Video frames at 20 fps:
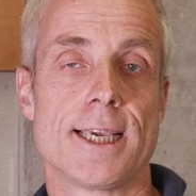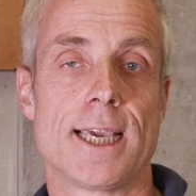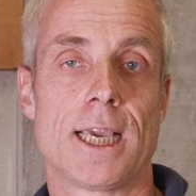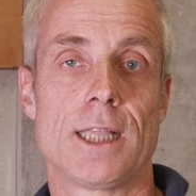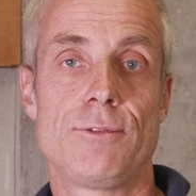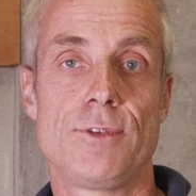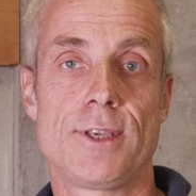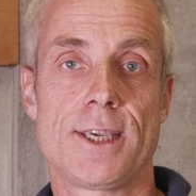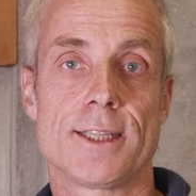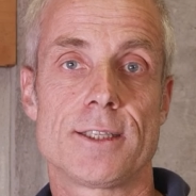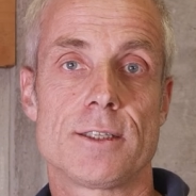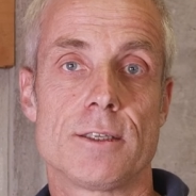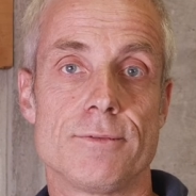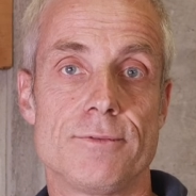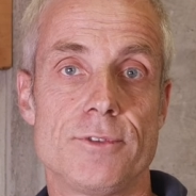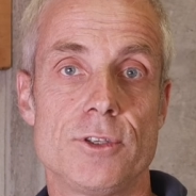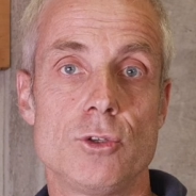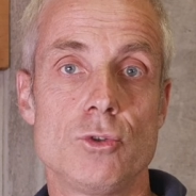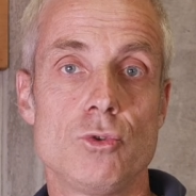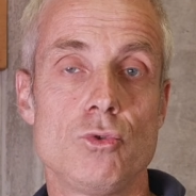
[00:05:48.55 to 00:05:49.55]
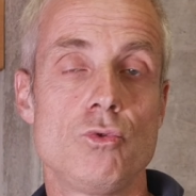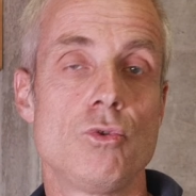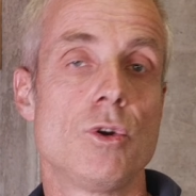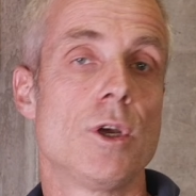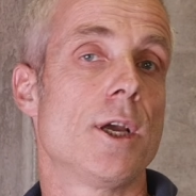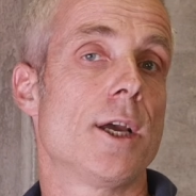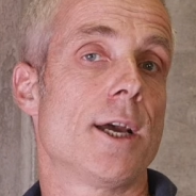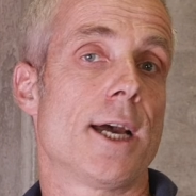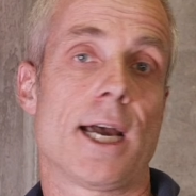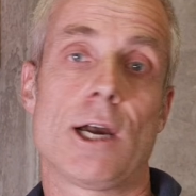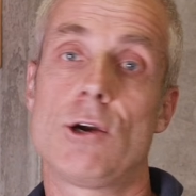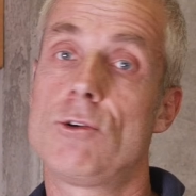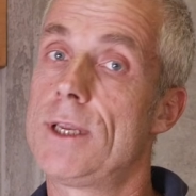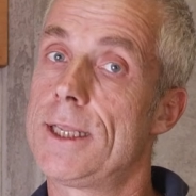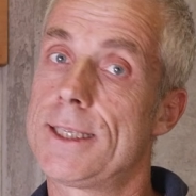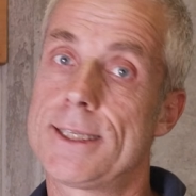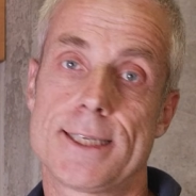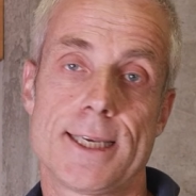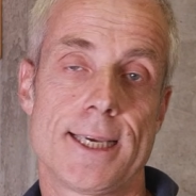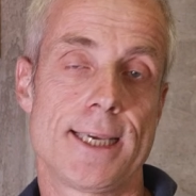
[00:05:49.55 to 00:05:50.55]
and we get the view how,
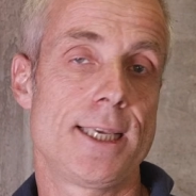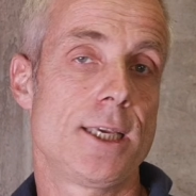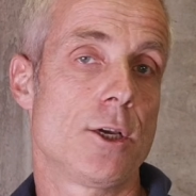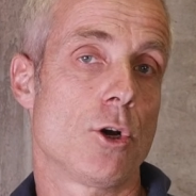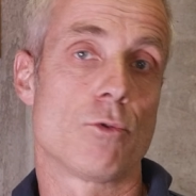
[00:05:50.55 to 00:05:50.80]
let's say,